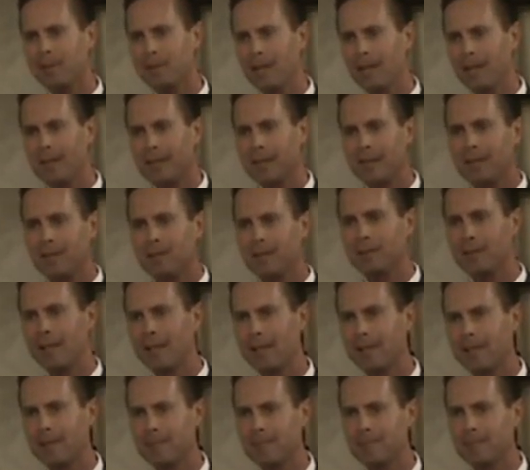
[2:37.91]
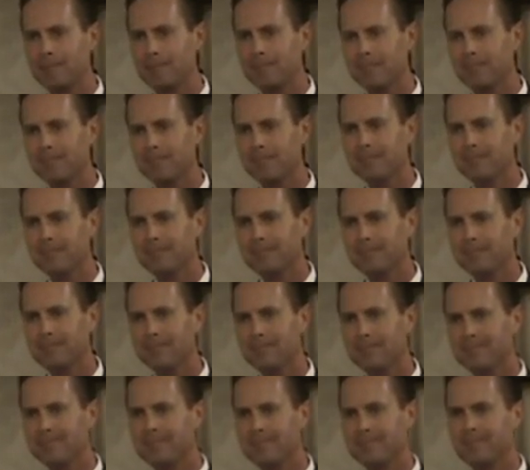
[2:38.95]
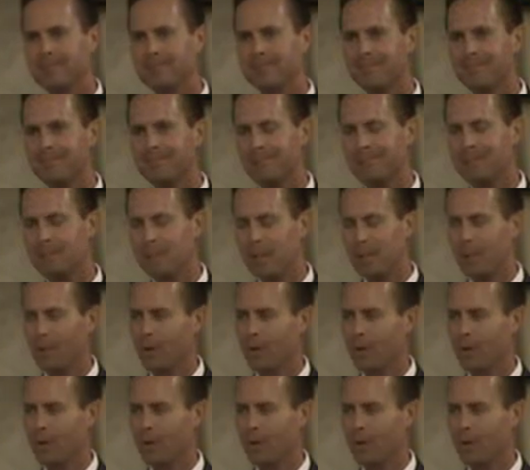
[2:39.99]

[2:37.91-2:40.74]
Shannon, can you stand up? She